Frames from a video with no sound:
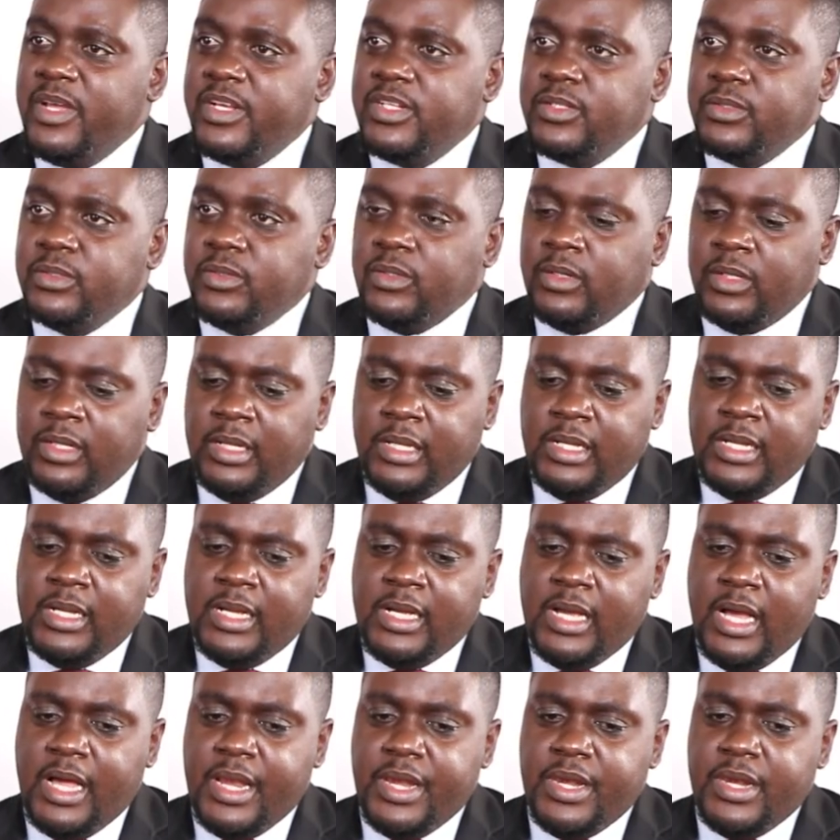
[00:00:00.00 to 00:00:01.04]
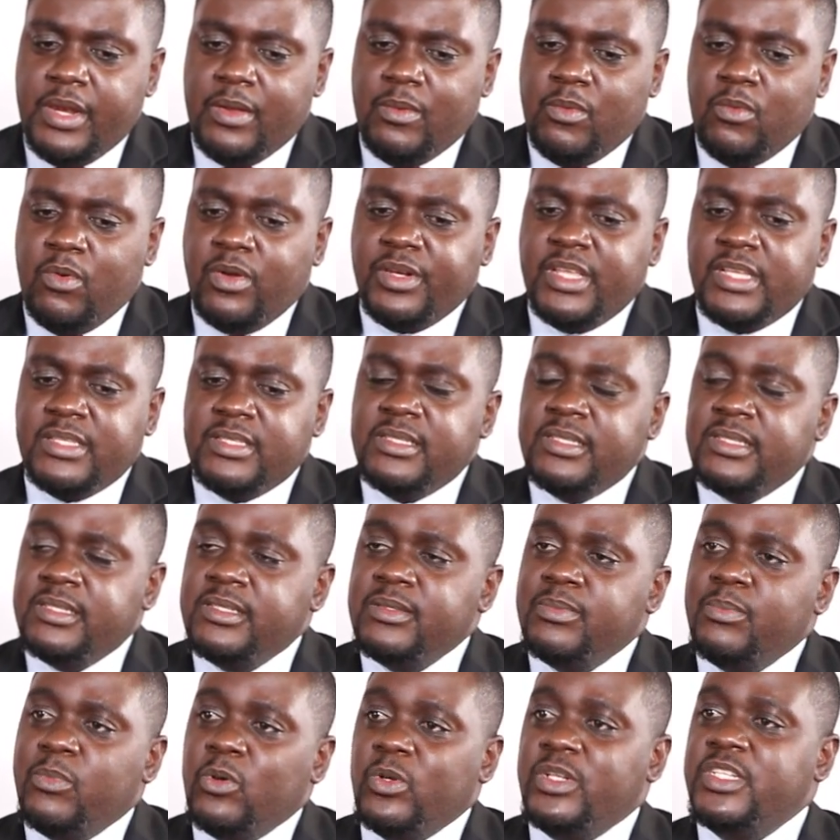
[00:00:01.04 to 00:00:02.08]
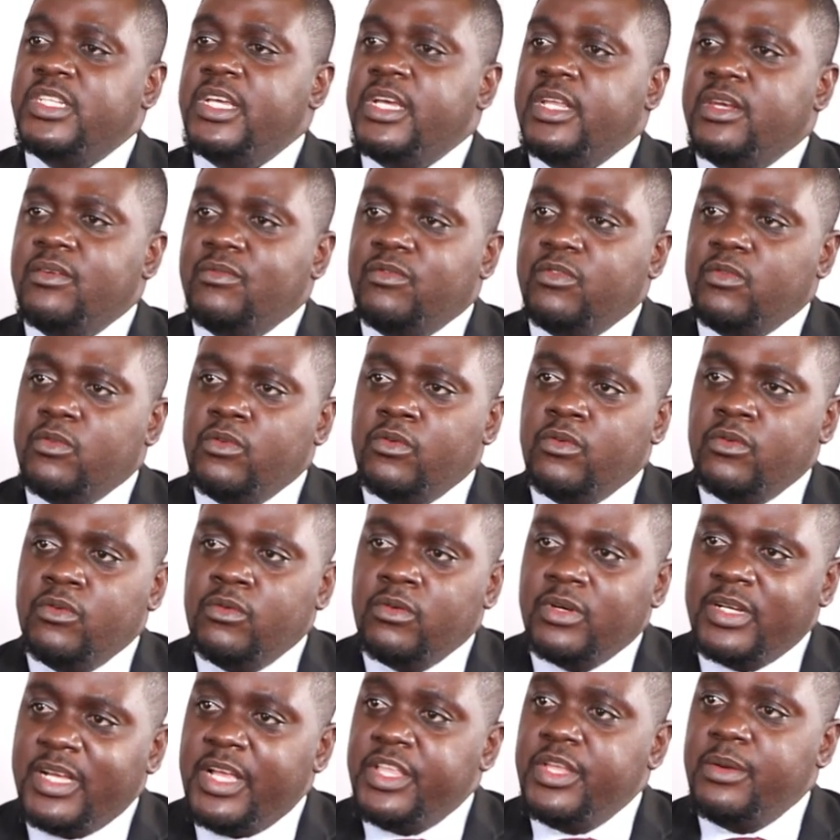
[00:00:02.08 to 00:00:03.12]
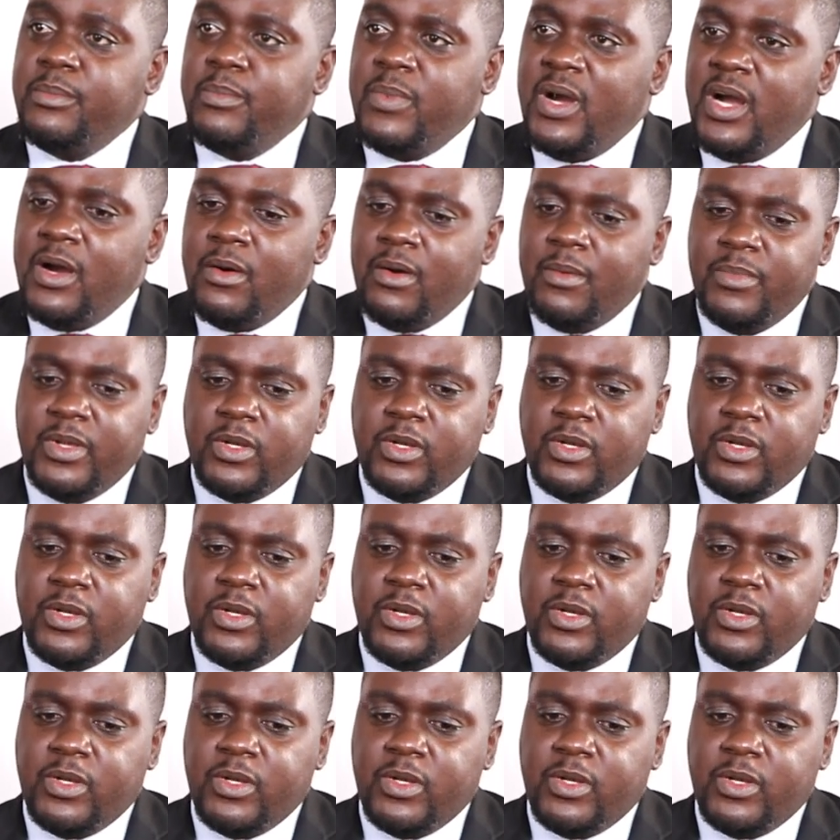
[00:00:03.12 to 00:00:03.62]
metal. And what does this portend for Kenya Power?